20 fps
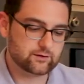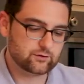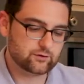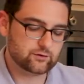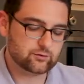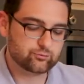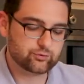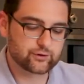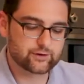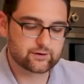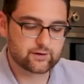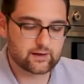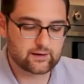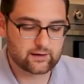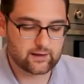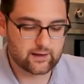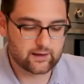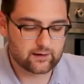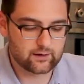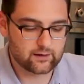You put it on
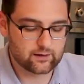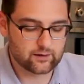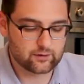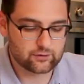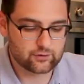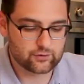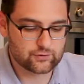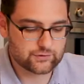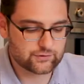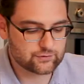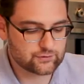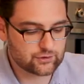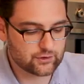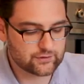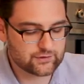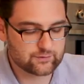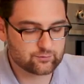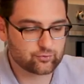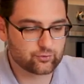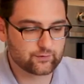a, uh, a coaster
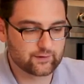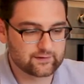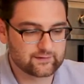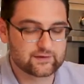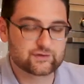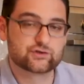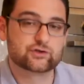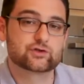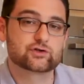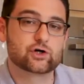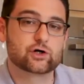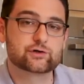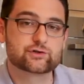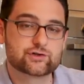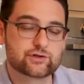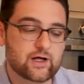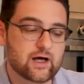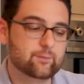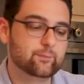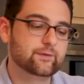charging port like this to
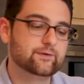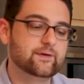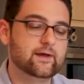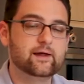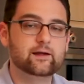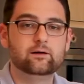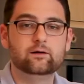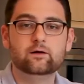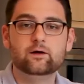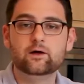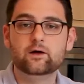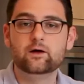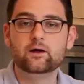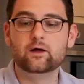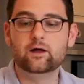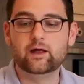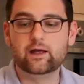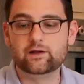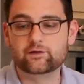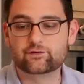charge it up, but then
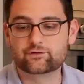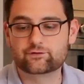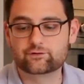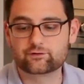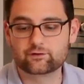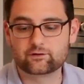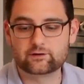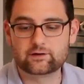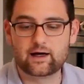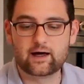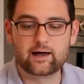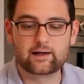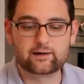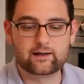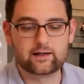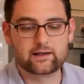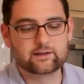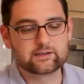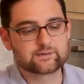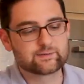it's got
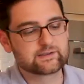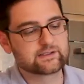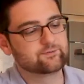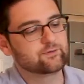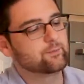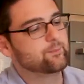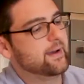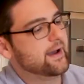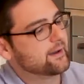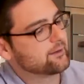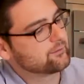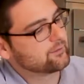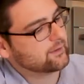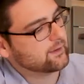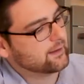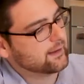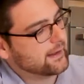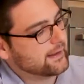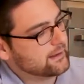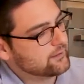a specific battery
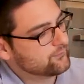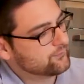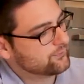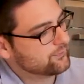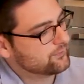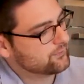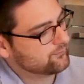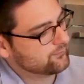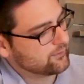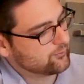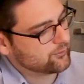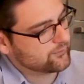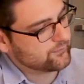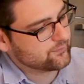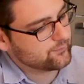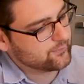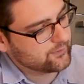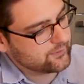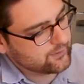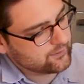life. If I press
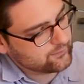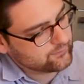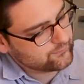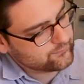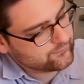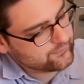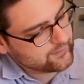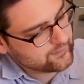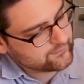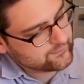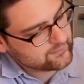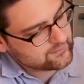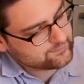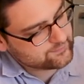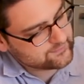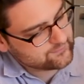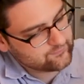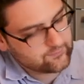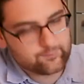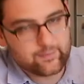the button here, you'll see it's got a
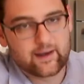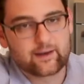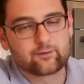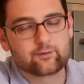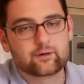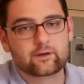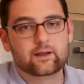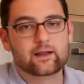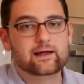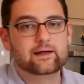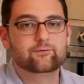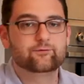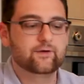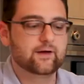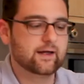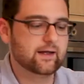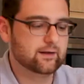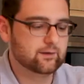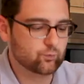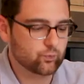specific battery life
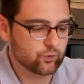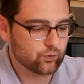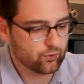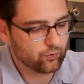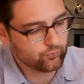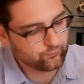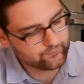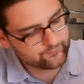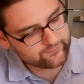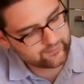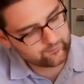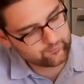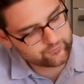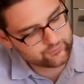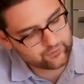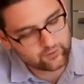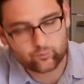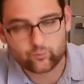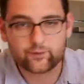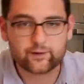and will hold the
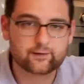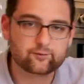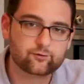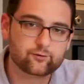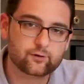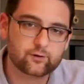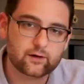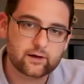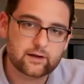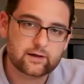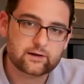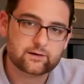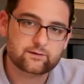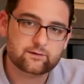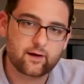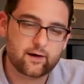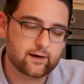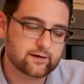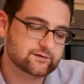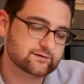temperature at whatever
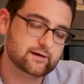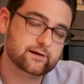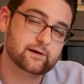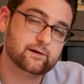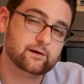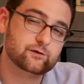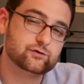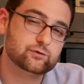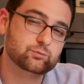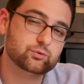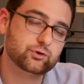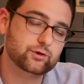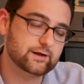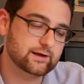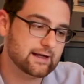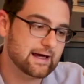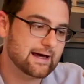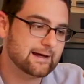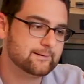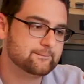uh, setting that you put
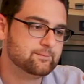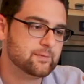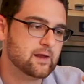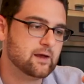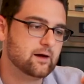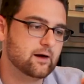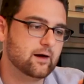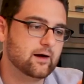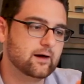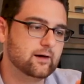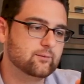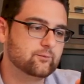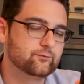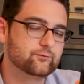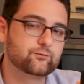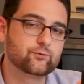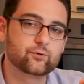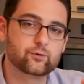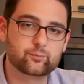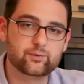it at um,
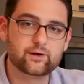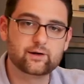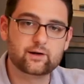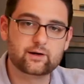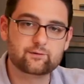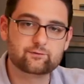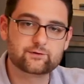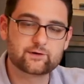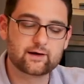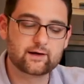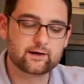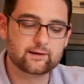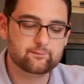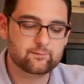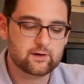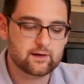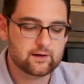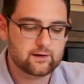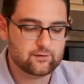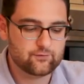for a period of time
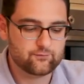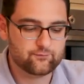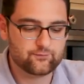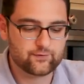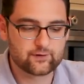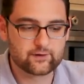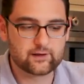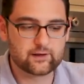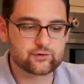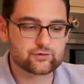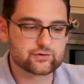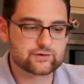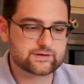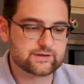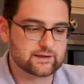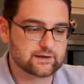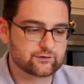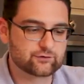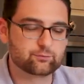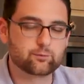very
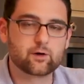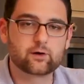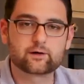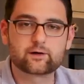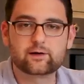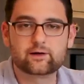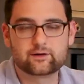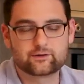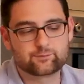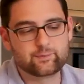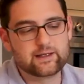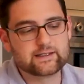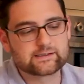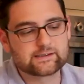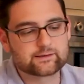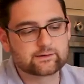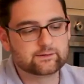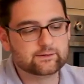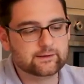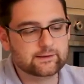interesting. It's marketed as
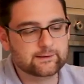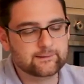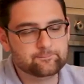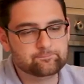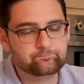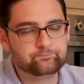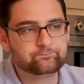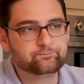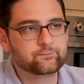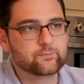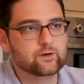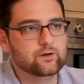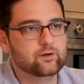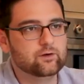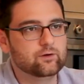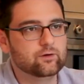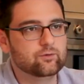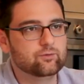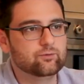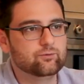basically you
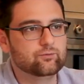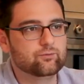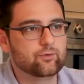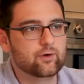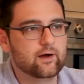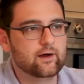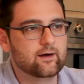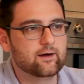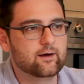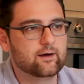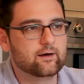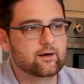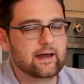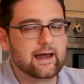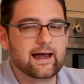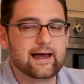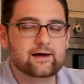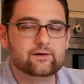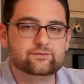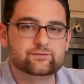know, uh,
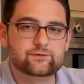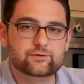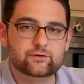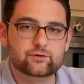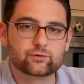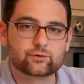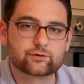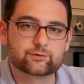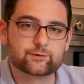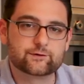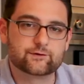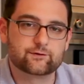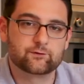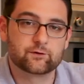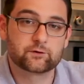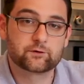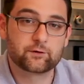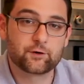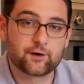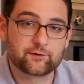have your
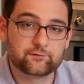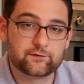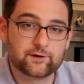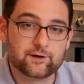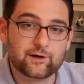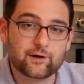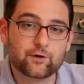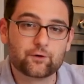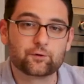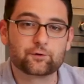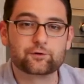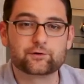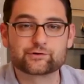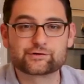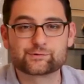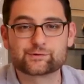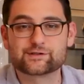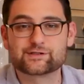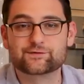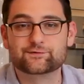specific coffee or your
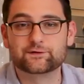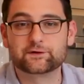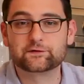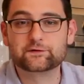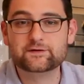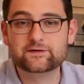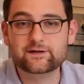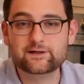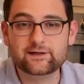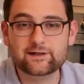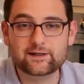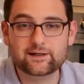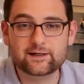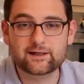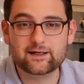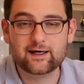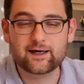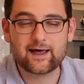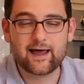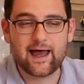specific
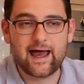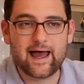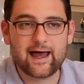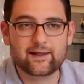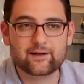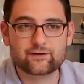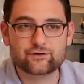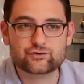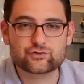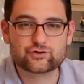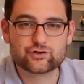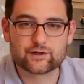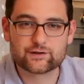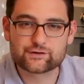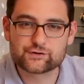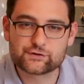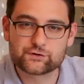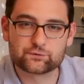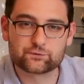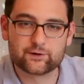tea at
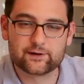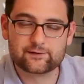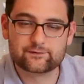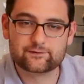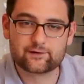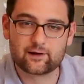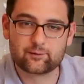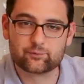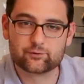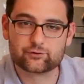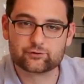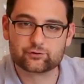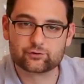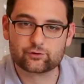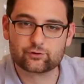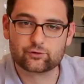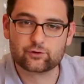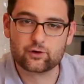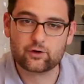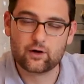just the right
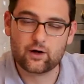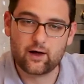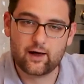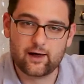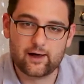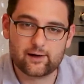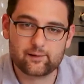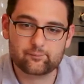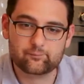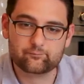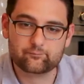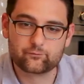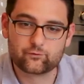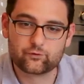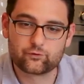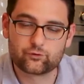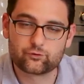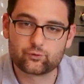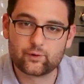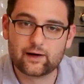temperature um,
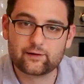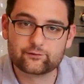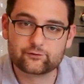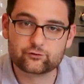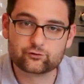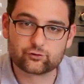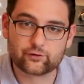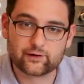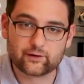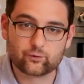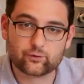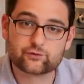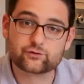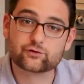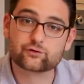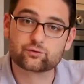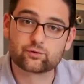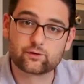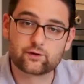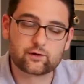throughout the drink, which
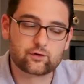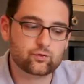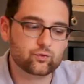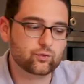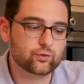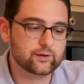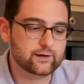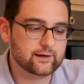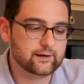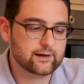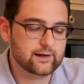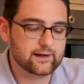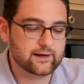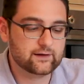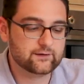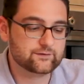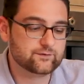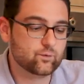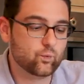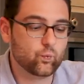is really cool. And it, and
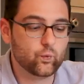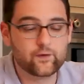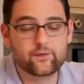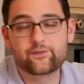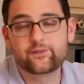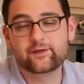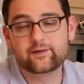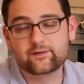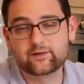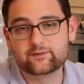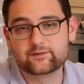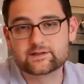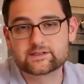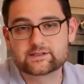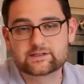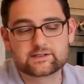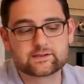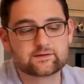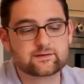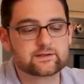it one thing that
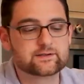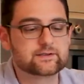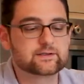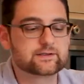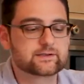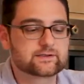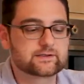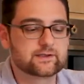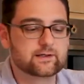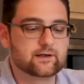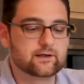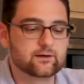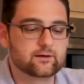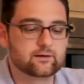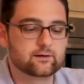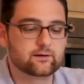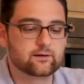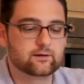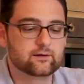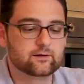this that this
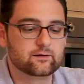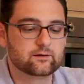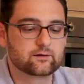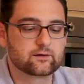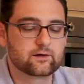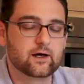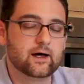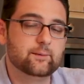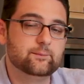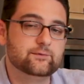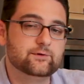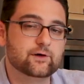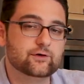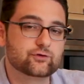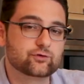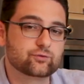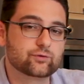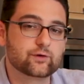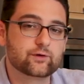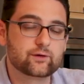uh, cup
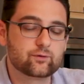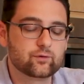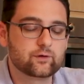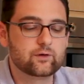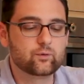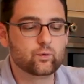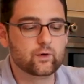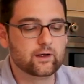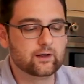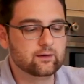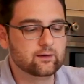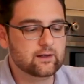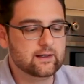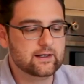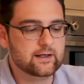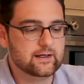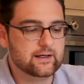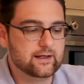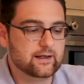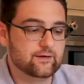does really really well
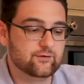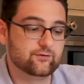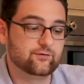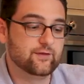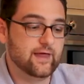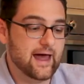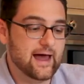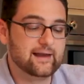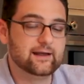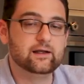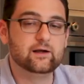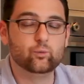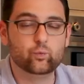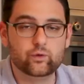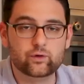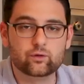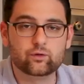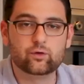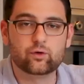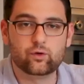is that it
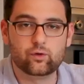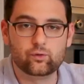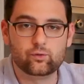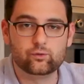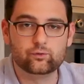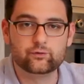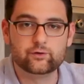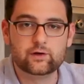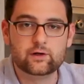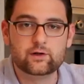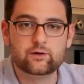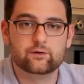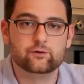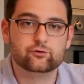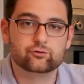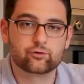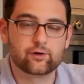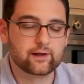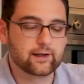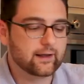will hold the
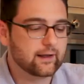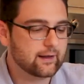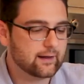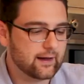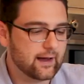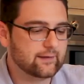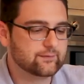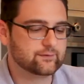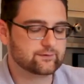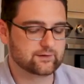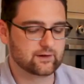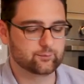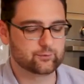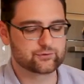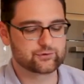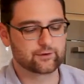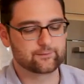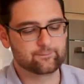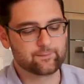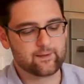drink at the
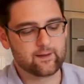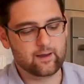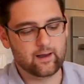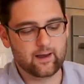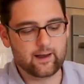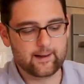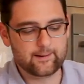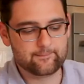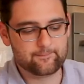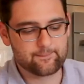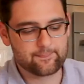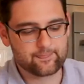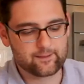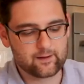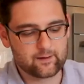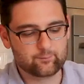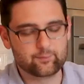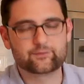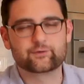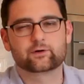temperature. Um,
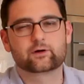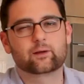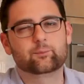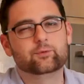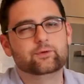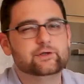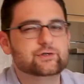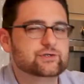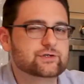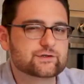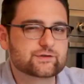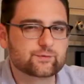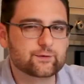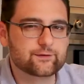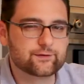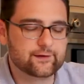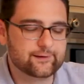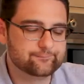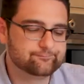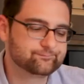but there are a couple issues
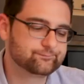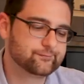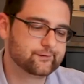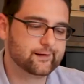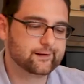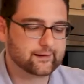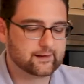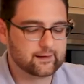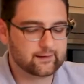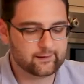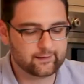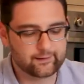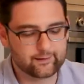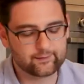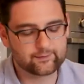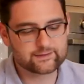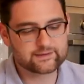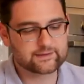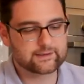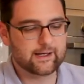with it, like anything
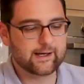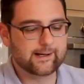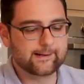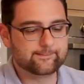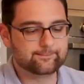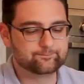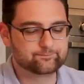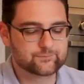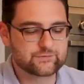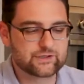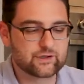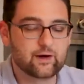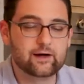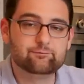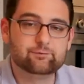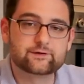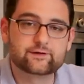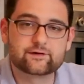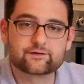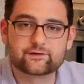else. Um, so
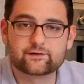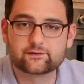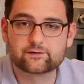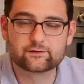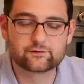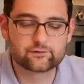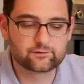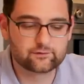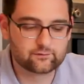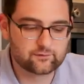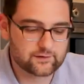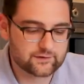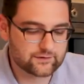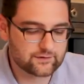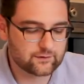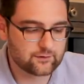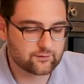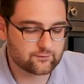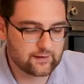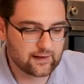I've been testing this this
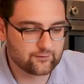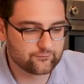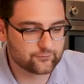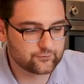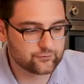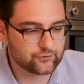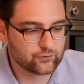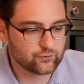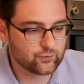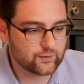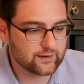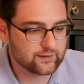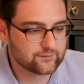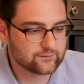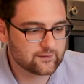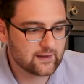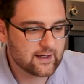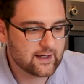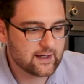unit now for two weeks,